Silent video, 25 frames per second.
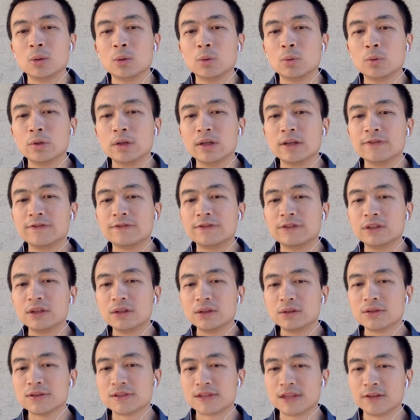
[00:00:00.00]
We've
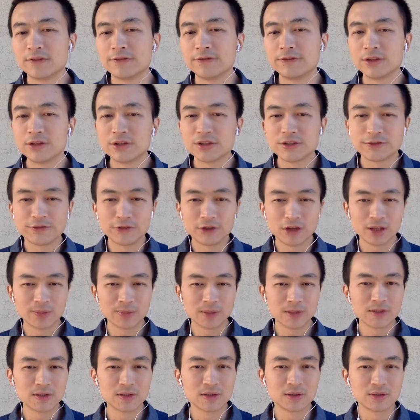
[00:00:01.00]
used the first 4
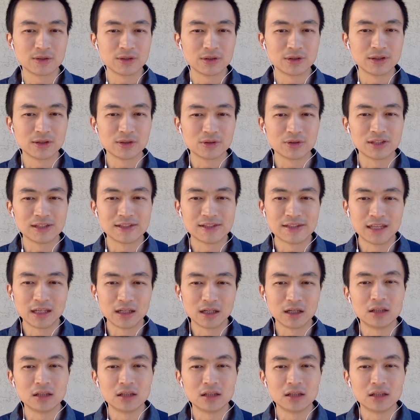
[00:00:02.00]
episodes to address the